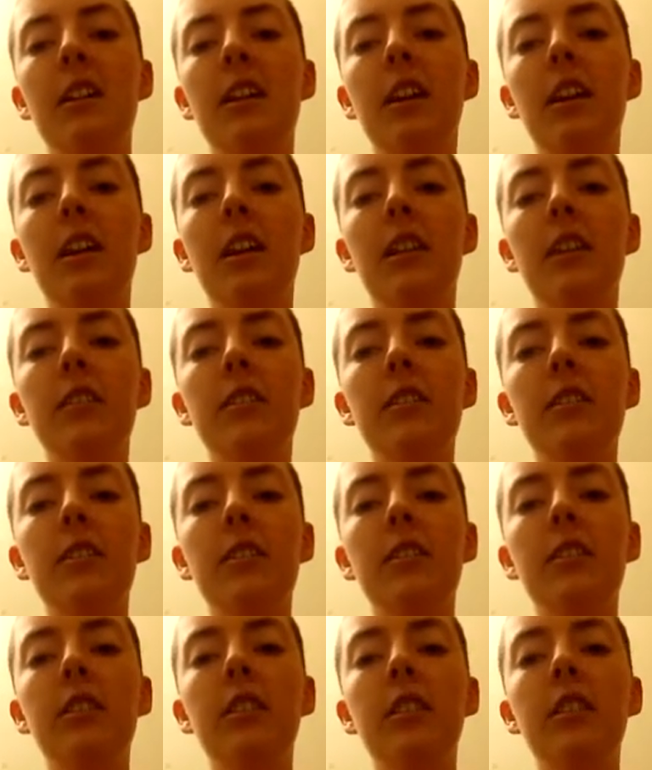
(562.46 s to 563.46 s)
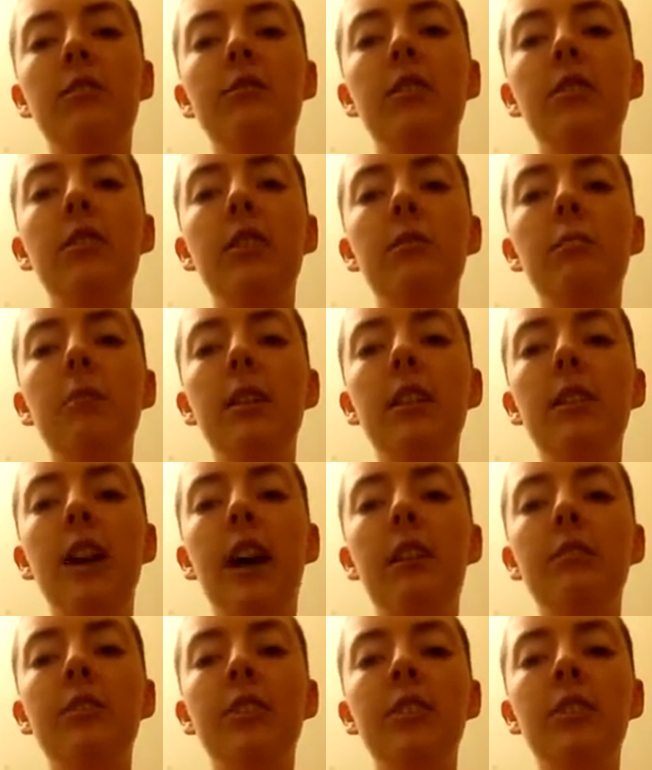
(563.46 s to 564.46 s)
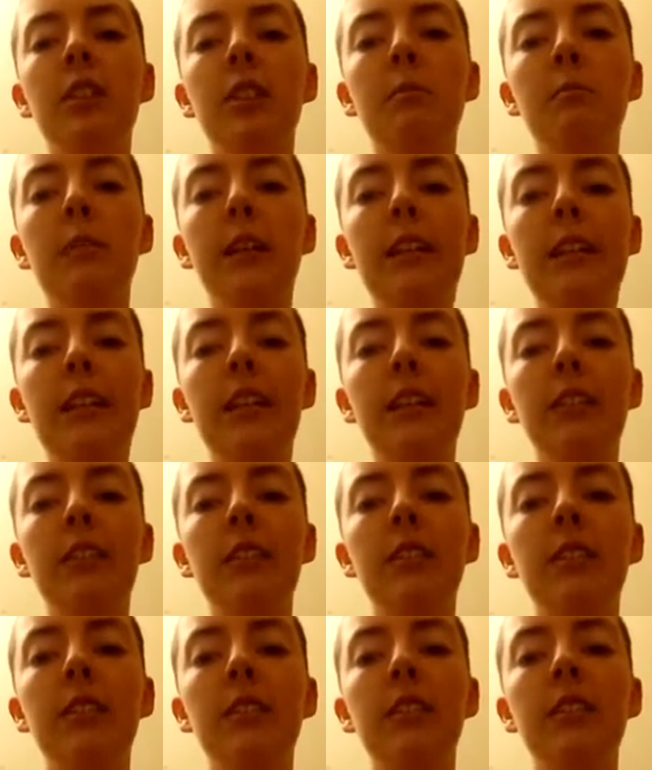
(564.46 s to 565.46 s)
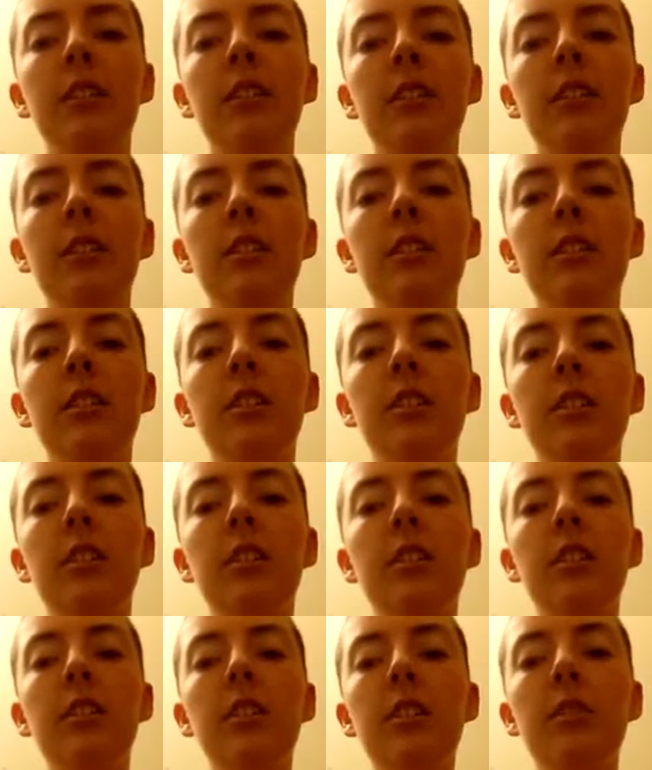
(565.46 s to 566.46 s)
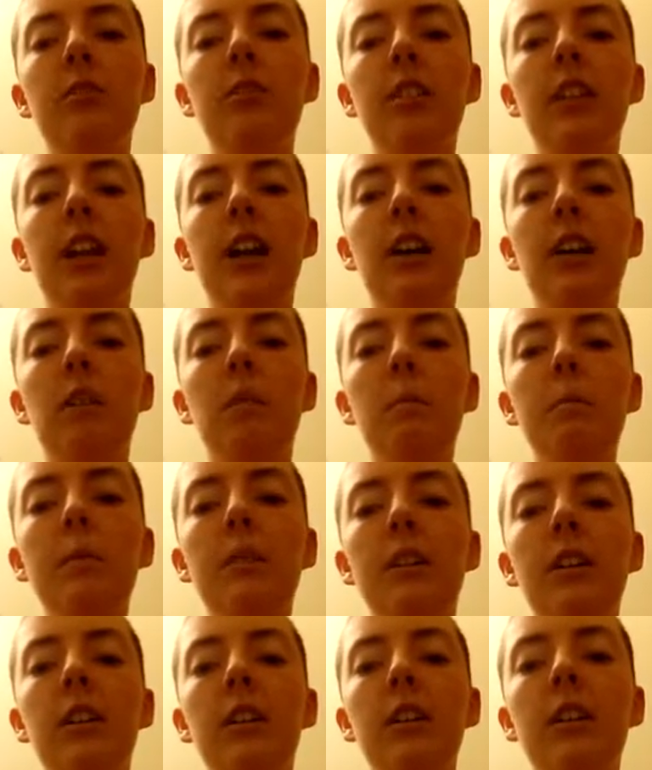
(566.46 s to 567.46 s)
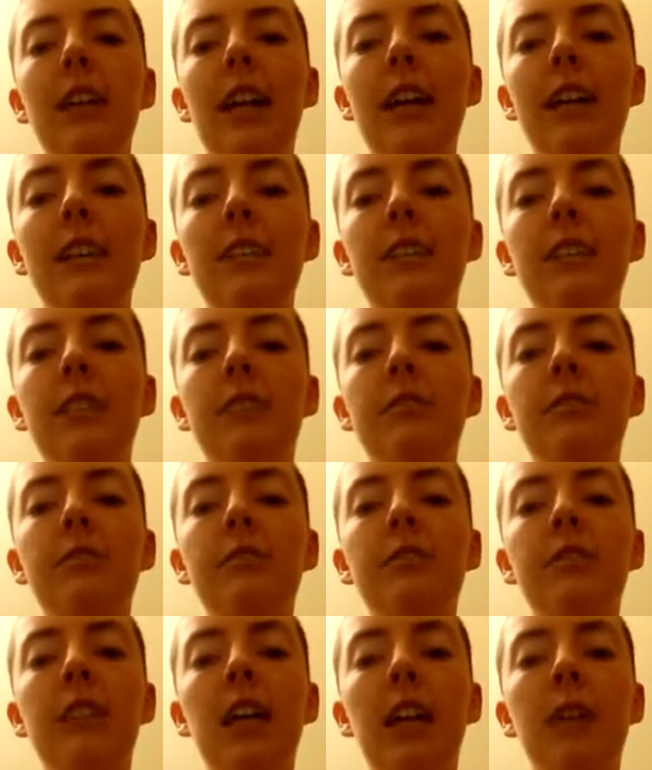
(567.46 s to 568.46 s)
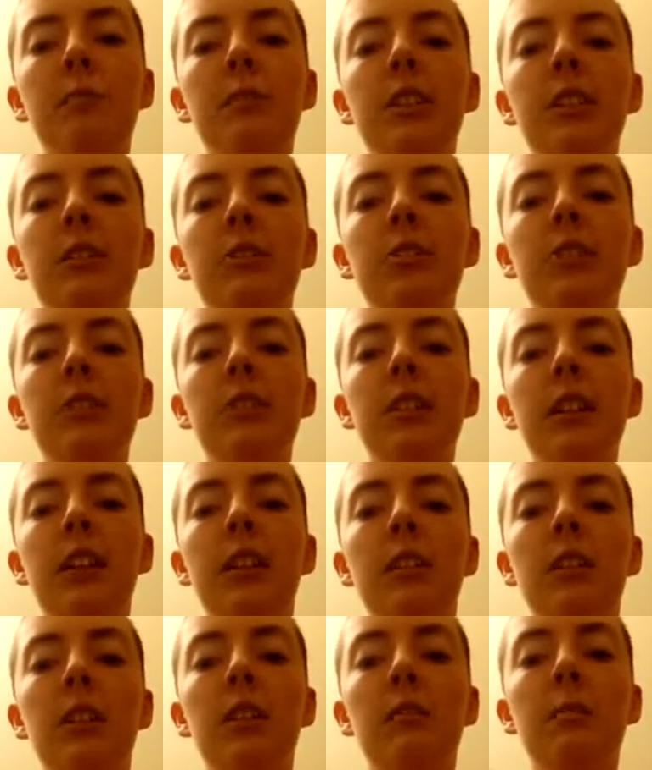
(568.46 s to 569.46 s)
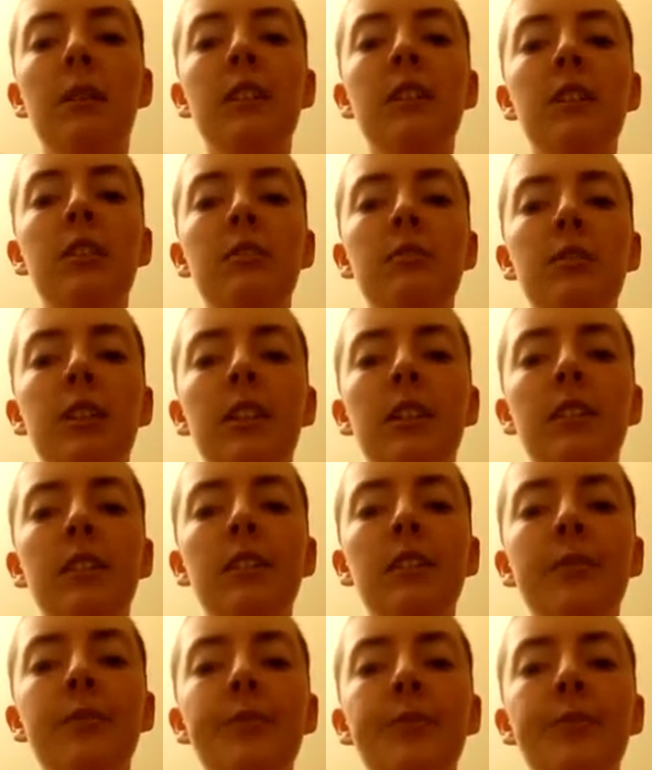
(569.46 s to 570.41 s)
And if you can be that for somebody, you can help the collective damage created by these rings.